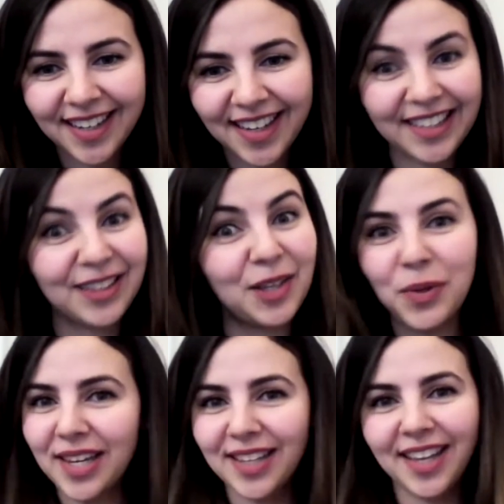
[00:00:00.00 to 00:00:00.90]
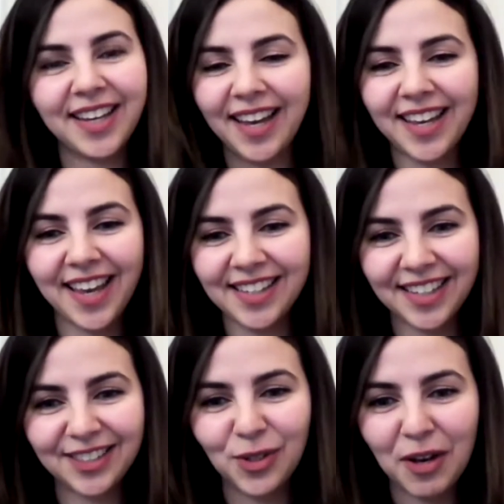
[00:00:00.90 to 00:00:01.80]
In the weekend, I can't.
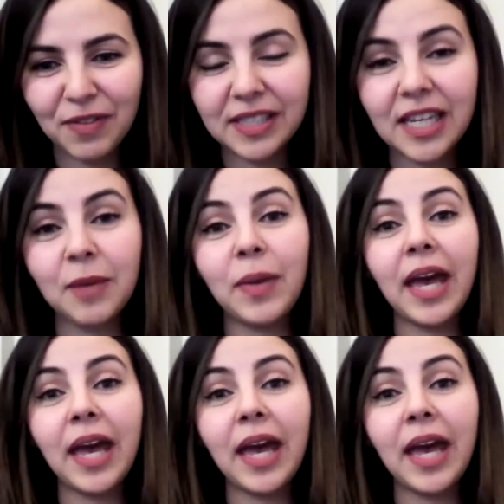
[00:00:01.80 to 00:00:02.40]
I don't have the time.